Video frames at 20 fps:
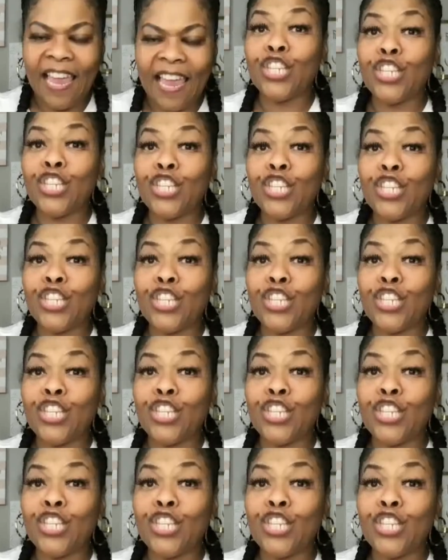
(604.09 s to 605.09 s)

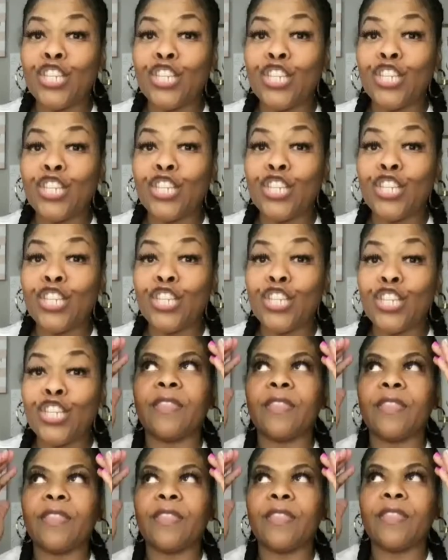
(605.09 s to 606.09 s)
be mindful
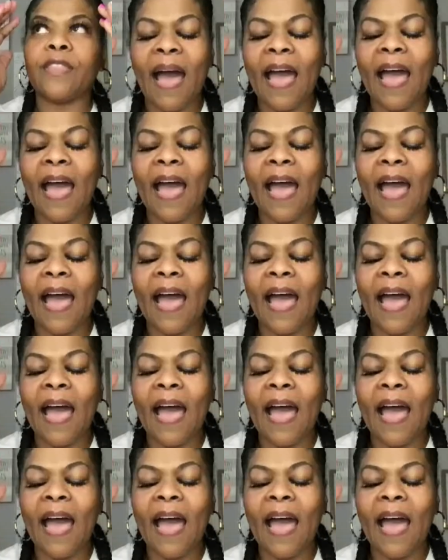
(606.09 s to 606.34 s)
of that.